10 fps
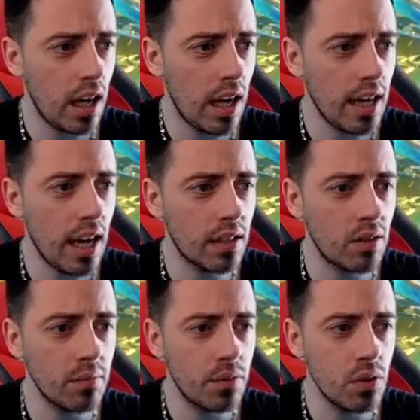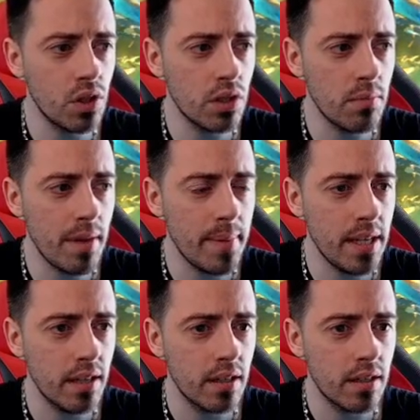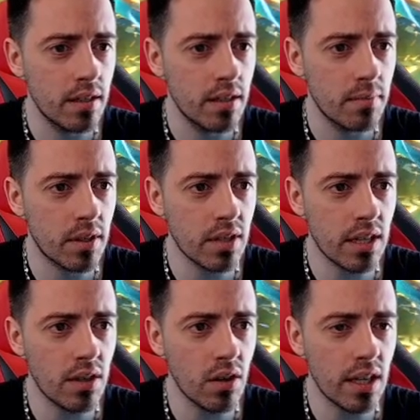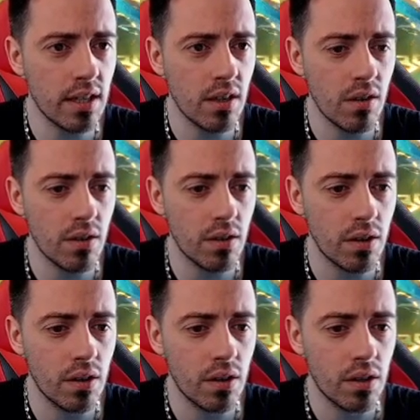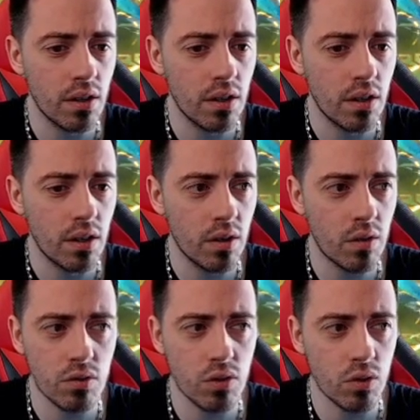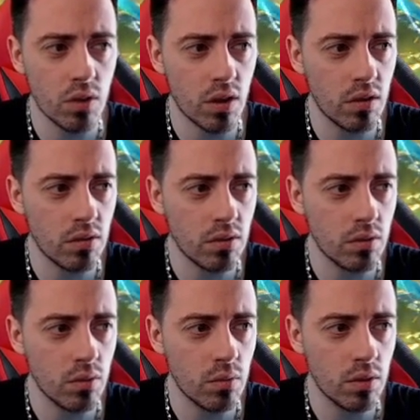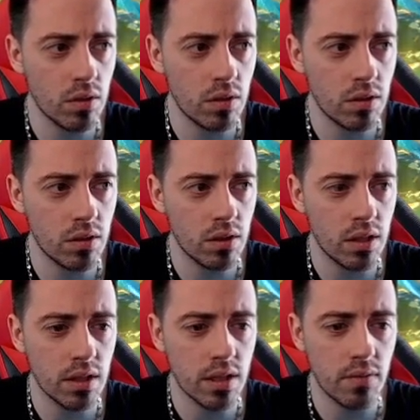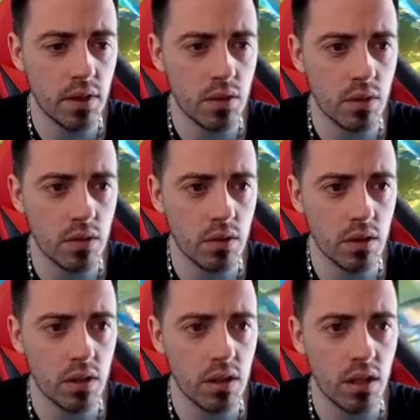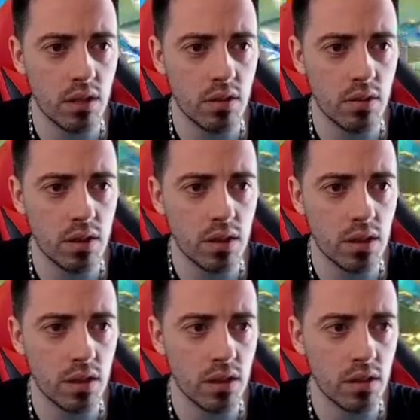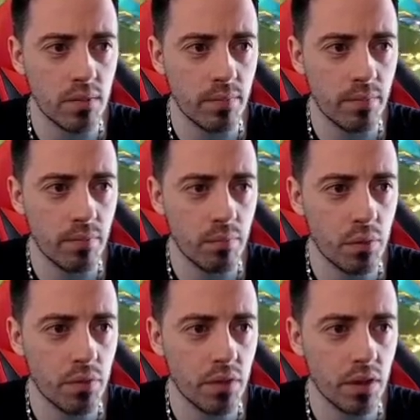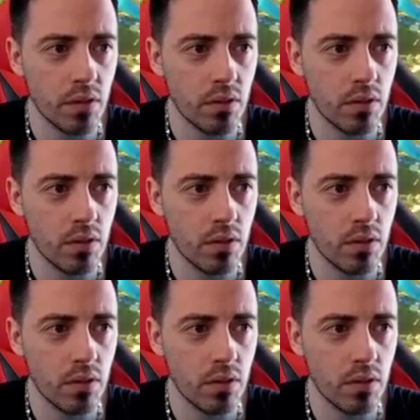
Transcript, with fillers: I had confusion maybe? Because I targeted her. Oh, it's okay. You know what? Let's give an extra turn here and use this skill. Perfect.